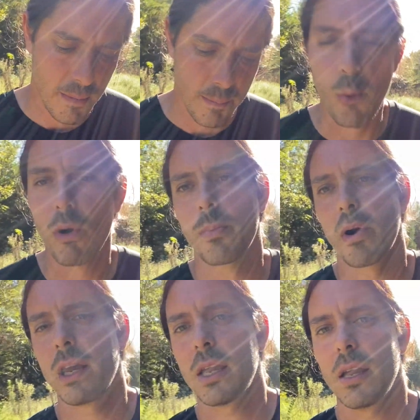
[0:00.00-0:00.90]
board
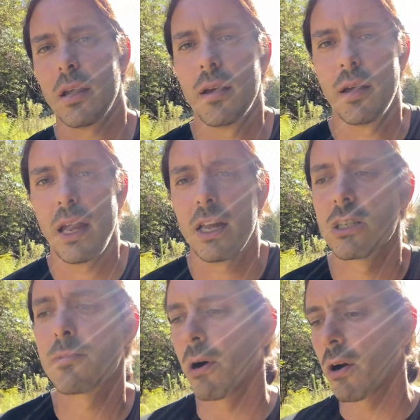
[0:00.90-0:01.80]
breaking, and
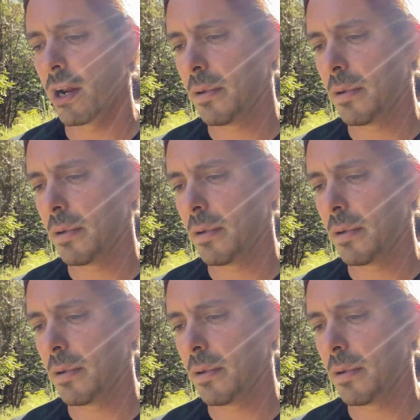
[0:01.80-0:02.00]
sparring,